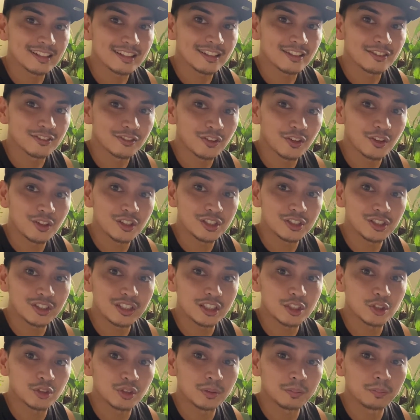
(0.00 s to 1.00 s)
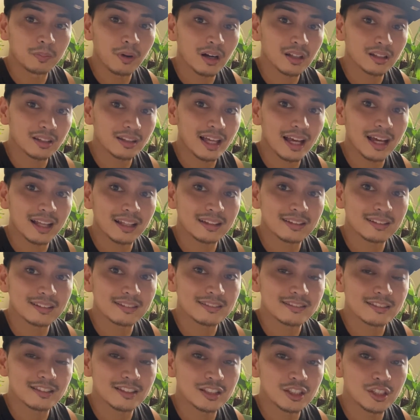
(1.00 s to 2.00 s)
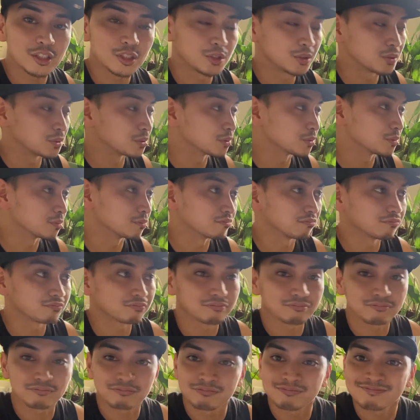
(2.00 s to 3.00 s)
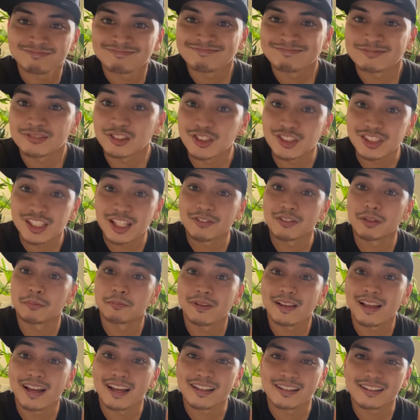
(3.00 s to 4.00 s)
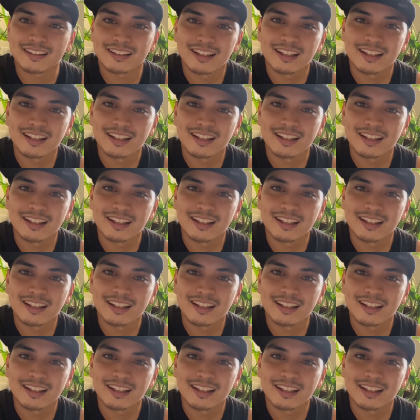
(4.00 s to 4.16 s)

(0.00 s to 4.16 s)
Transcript: of course you need to repot that to save the plant.